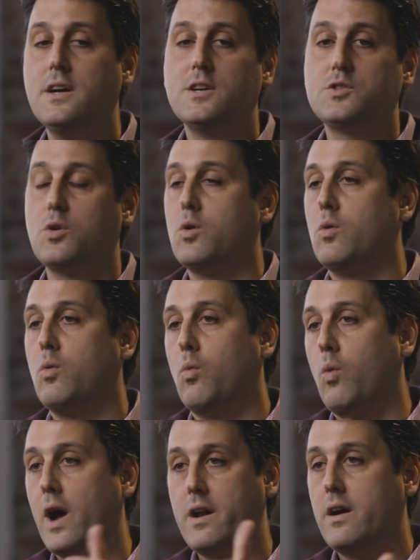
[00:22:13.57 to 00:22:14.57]
So
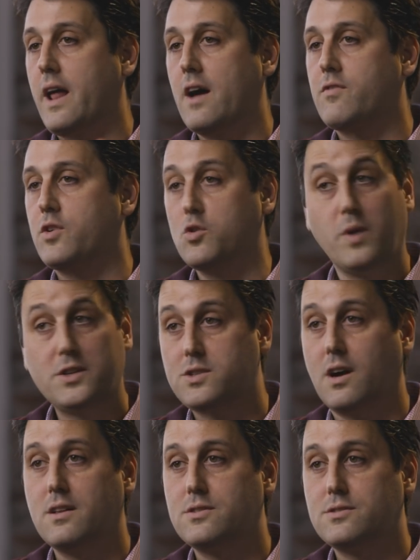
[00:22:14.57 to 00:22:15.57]
why not have U.S.
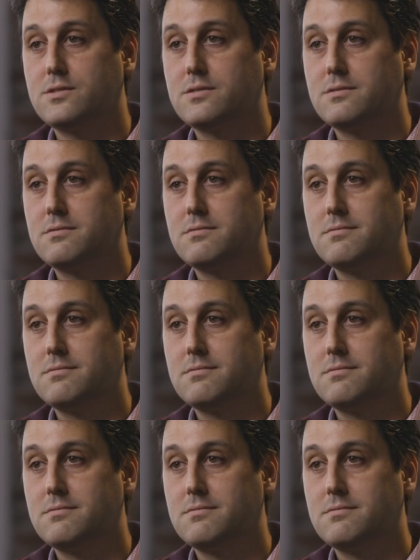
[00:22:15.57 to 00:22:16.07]
dollars?